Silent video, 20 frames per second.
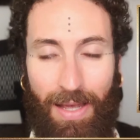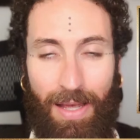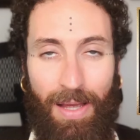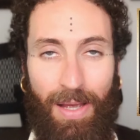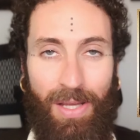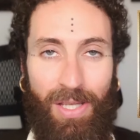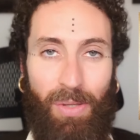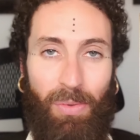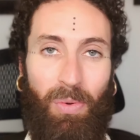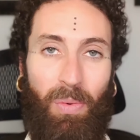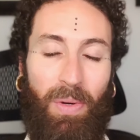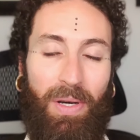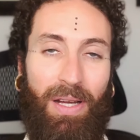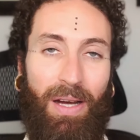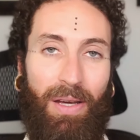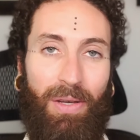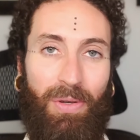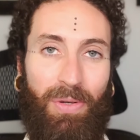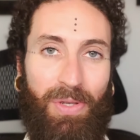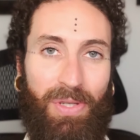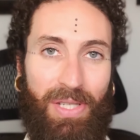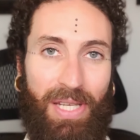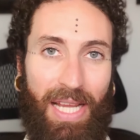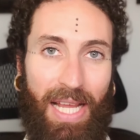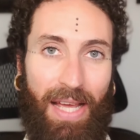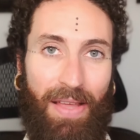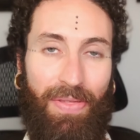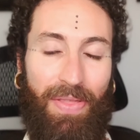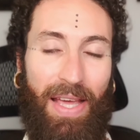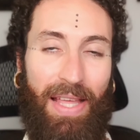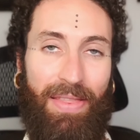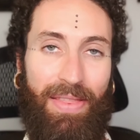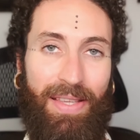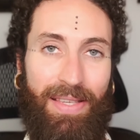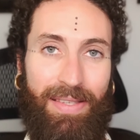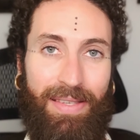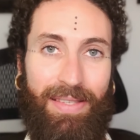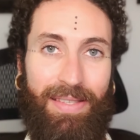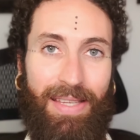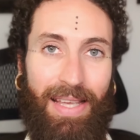So we want to understand that
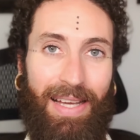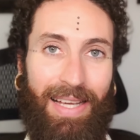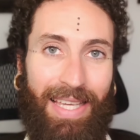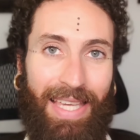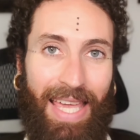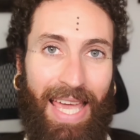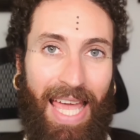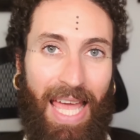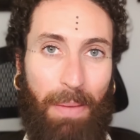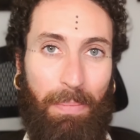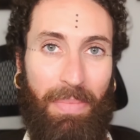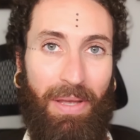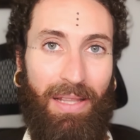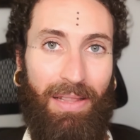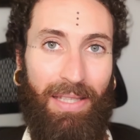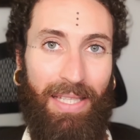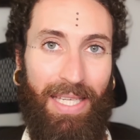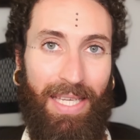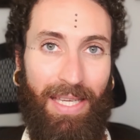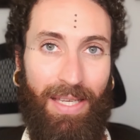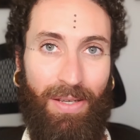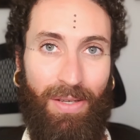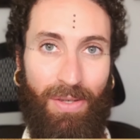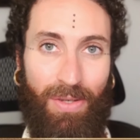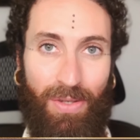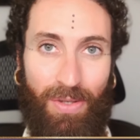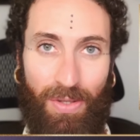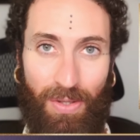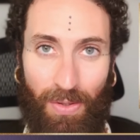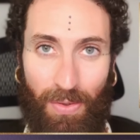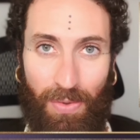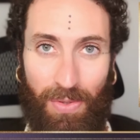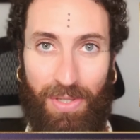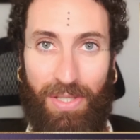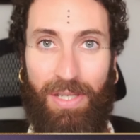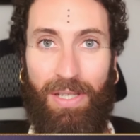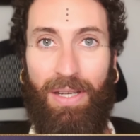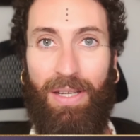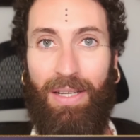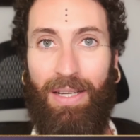this is a chemically
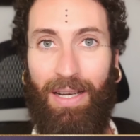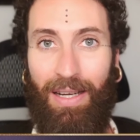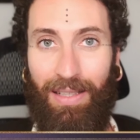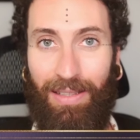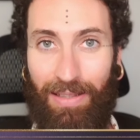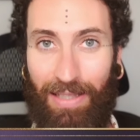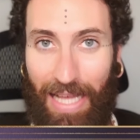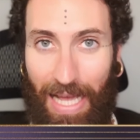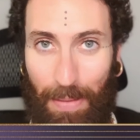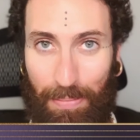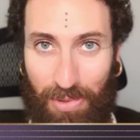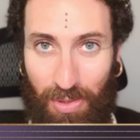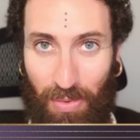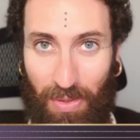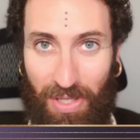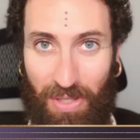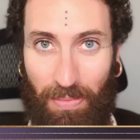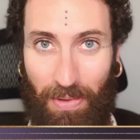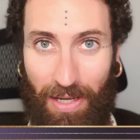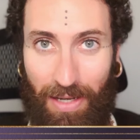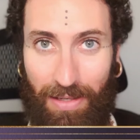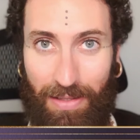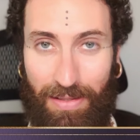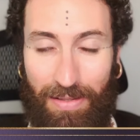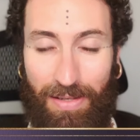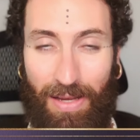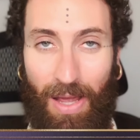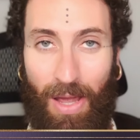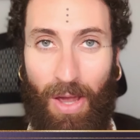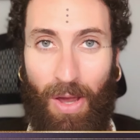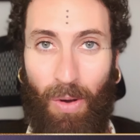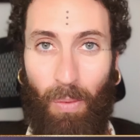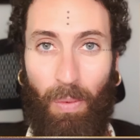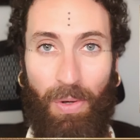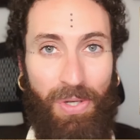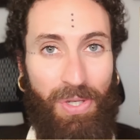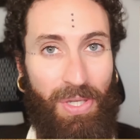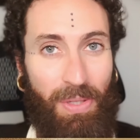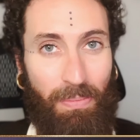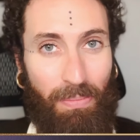induced collapse response,
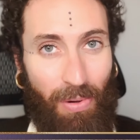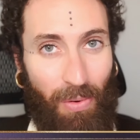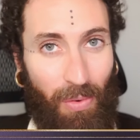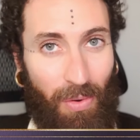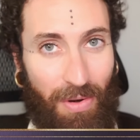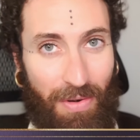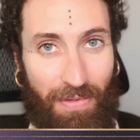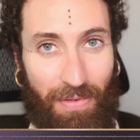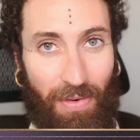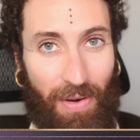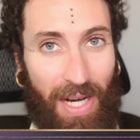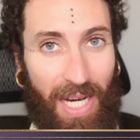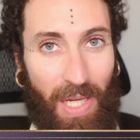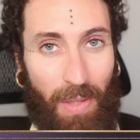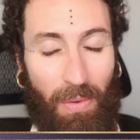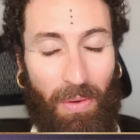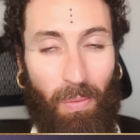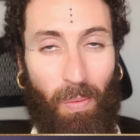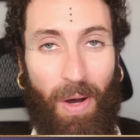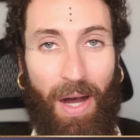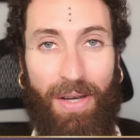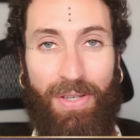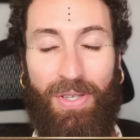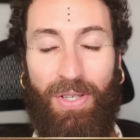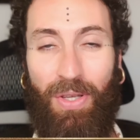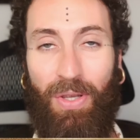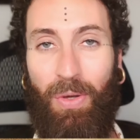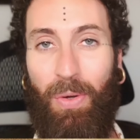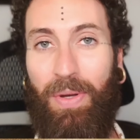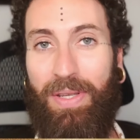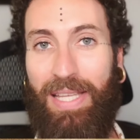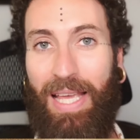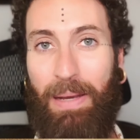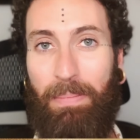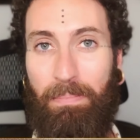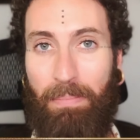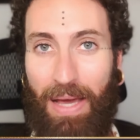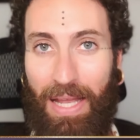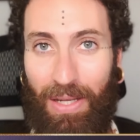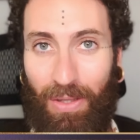which is important for anyone watching who has had
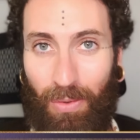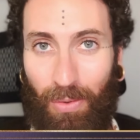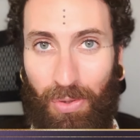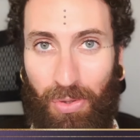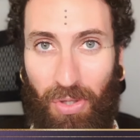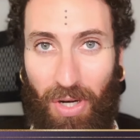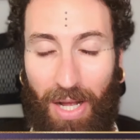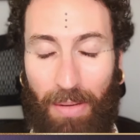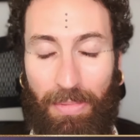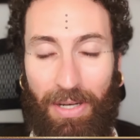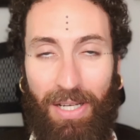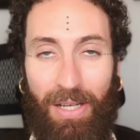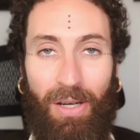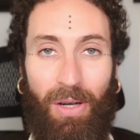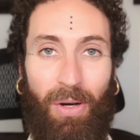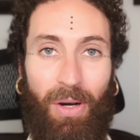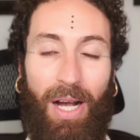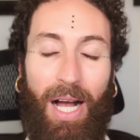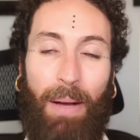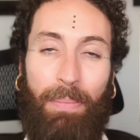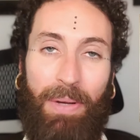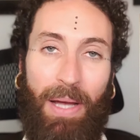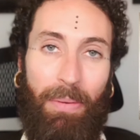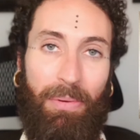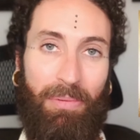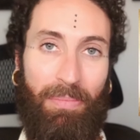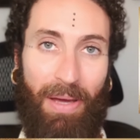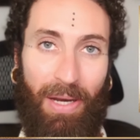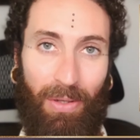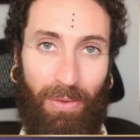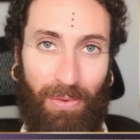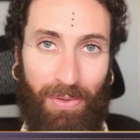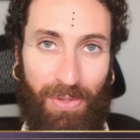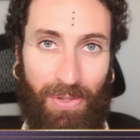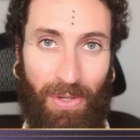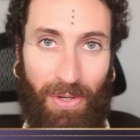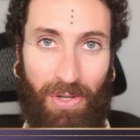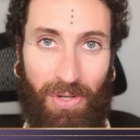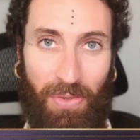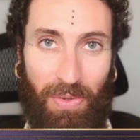medical trauma or upcoming medical
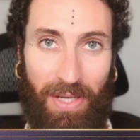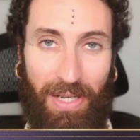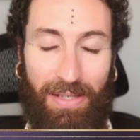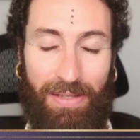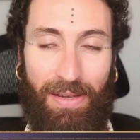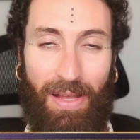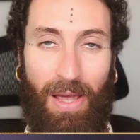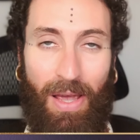surgeries.